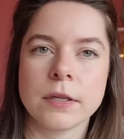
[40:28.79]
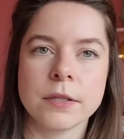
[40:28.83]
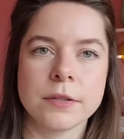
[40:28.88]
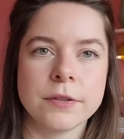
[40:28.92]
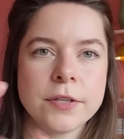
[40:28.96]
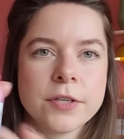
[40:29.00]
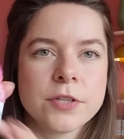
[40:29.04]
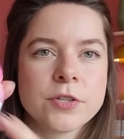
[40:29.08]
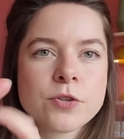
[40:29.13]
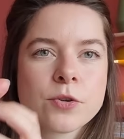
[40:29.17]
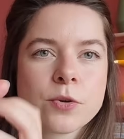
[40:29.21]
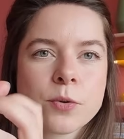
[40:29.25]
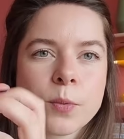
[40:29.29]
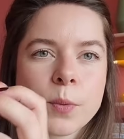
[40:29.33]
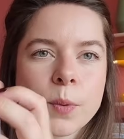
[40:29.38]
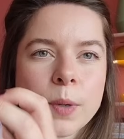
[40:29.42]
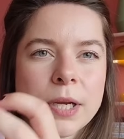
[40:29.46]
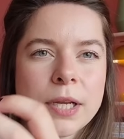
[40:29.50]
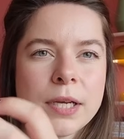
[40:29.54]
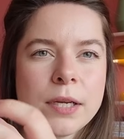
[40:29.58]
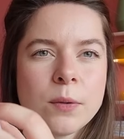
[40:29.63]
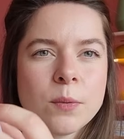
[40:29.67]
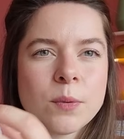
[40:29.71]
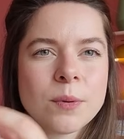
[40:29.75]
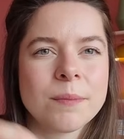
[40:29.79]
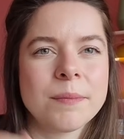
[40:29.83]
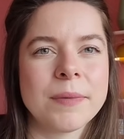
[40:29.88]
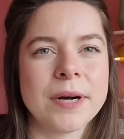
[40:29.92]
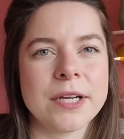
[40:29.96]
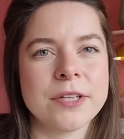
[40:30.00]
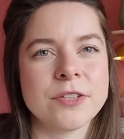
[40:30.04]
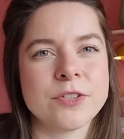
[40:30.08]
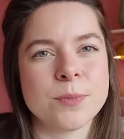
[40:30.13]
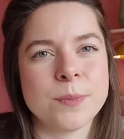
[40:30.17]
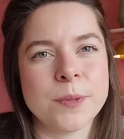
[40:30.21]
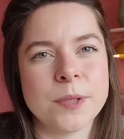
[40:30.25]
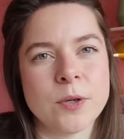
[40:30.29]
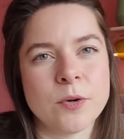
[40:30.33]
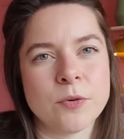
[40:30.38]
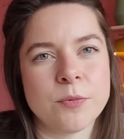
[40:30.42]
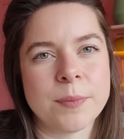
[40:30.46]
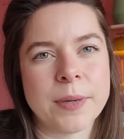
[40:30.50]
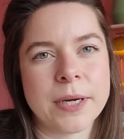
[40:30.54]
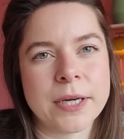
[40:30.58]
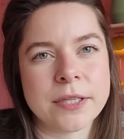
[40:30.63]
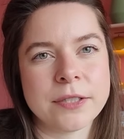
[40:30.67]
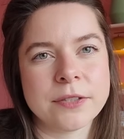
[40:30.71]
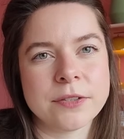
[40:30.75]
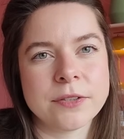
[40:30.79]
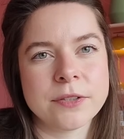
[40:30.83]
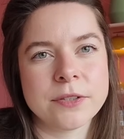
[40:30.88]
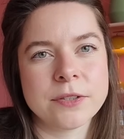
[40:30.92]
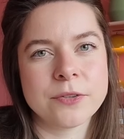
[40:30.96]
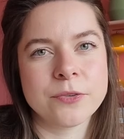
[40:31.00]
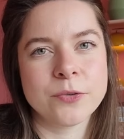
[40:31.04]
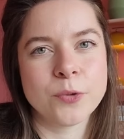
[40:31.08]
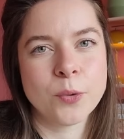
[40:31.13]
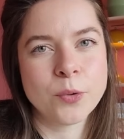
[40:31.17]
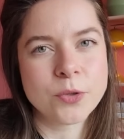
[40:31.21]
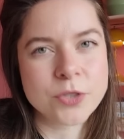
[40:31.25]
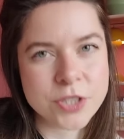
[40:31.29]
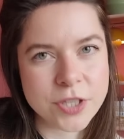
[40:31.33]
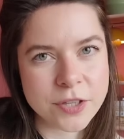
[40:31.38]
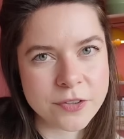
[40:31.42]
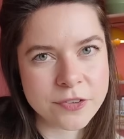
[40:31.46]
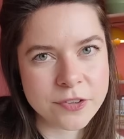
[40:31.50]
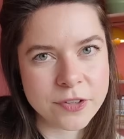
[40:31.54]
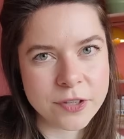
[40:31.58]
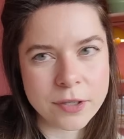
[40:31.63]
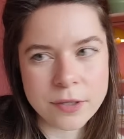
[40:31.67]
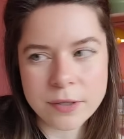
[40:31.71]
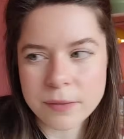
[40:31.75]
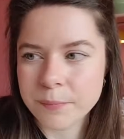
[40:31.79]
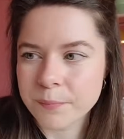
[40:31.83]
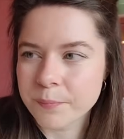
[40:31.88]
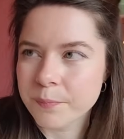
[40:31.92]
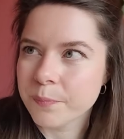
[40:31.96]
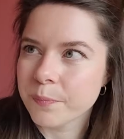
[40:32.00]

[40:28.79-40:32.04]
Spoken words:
This really reminds me of my Tulsa tee.